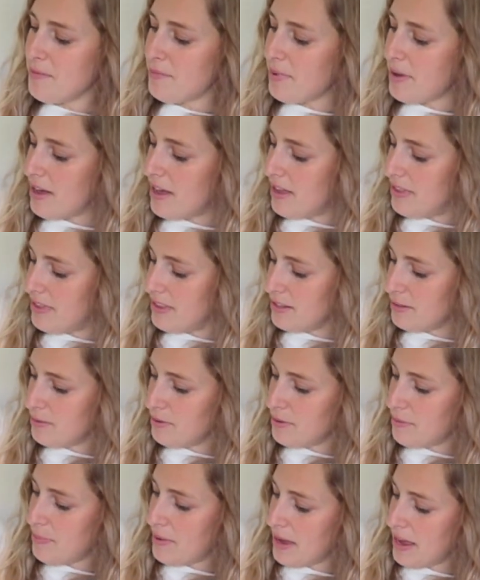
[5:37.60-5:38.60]
But these
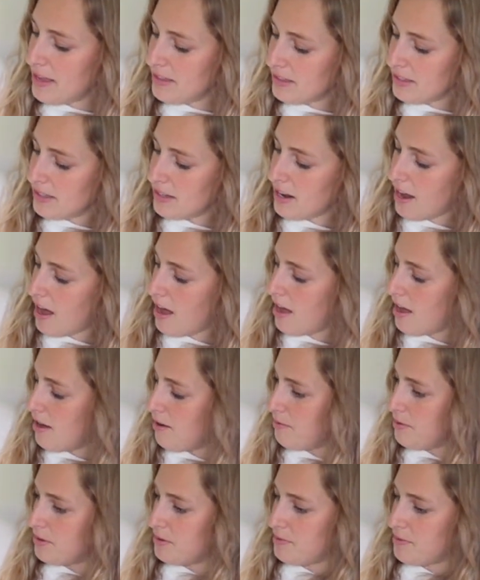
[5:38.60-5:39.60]
were the pants that
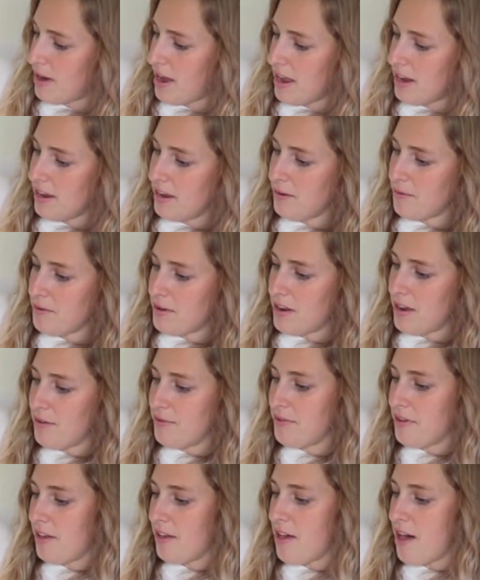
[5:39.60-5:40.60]
I was riding when
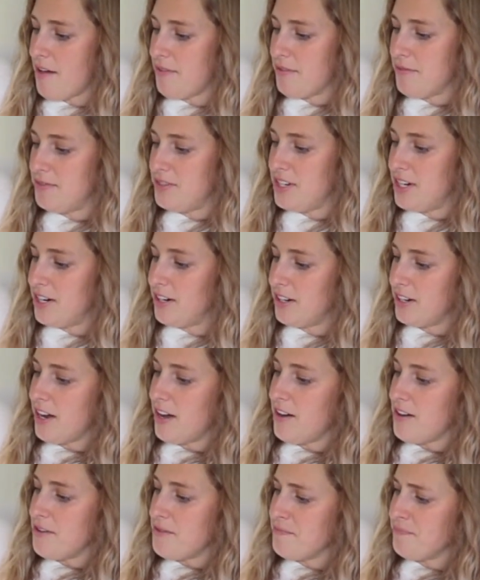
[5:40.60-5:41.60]
I fell off of
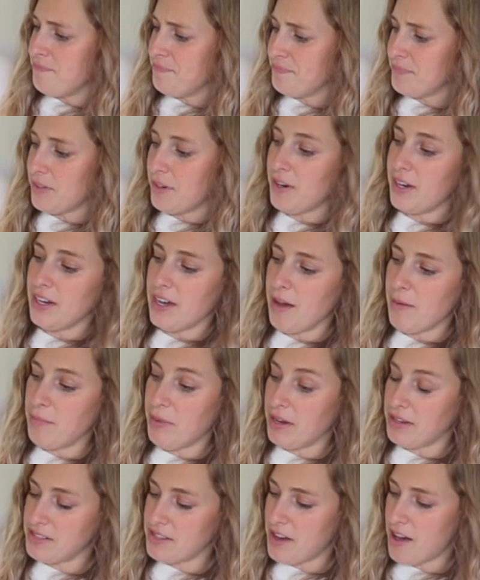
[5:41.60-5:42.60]
Jericho, or I got
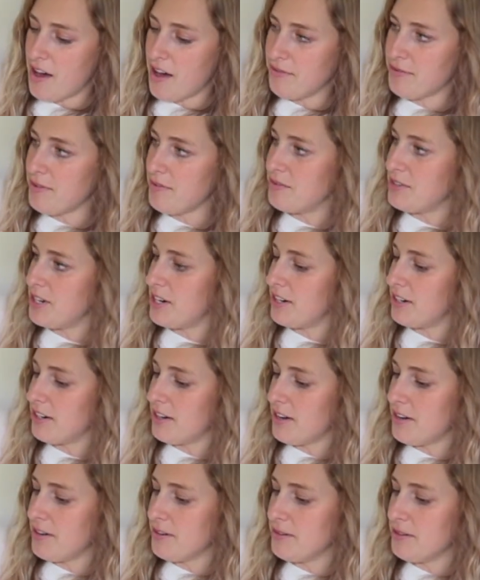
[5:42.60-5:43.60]
bucked off of
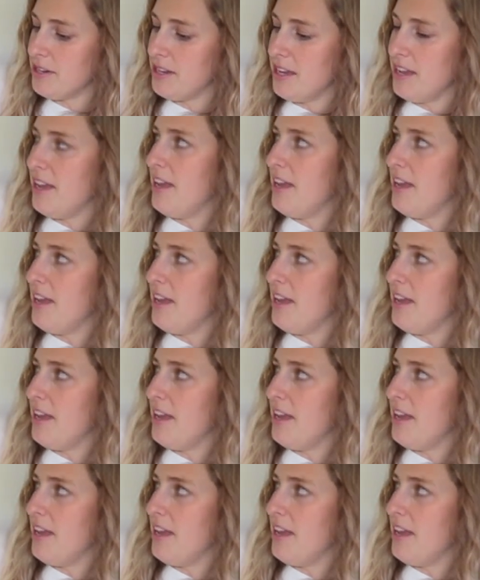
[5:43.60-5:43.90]
Jericho.